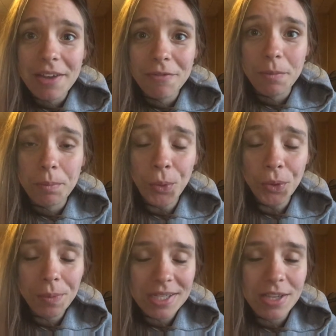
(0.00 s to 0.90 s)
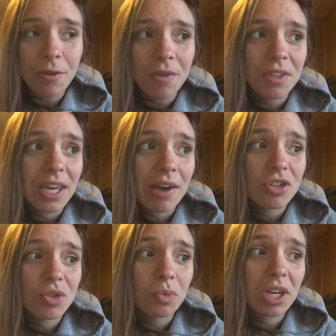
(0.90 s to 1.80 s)
have pulled myself off the
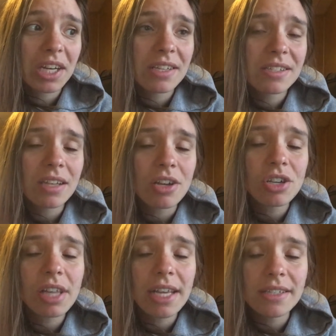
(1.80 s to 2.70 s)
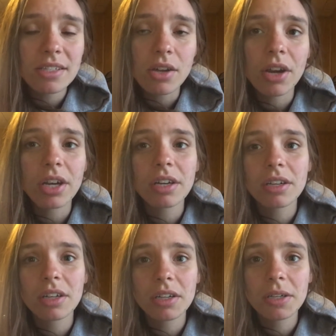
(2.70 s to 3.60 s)
couch, and we're getting such a late start,
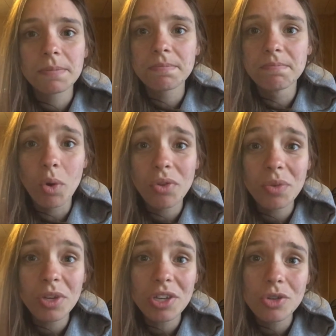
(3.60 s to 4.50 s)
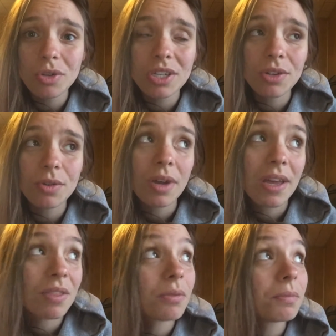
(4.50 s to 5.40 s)
more than we usually do,
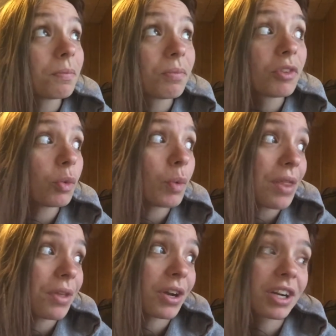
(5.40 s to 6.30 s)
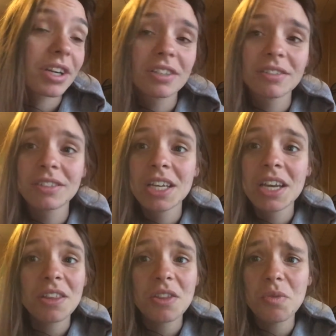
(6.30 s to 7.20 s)
and the weather
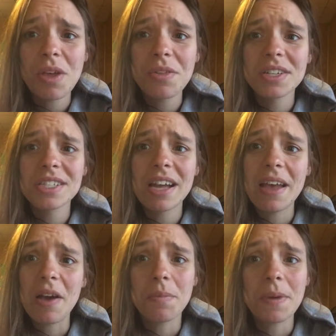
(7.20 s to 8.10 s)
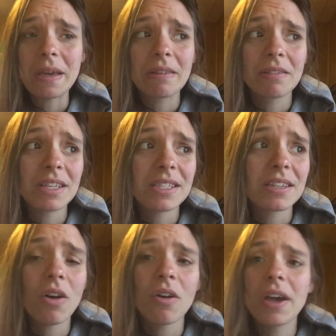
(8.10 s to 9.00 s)
is not helping this at
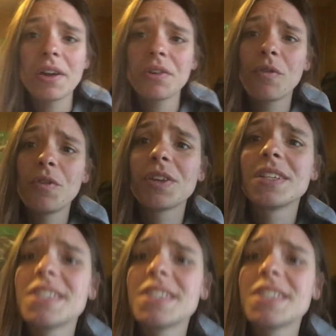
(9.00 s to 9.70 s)
all. I don't know if you can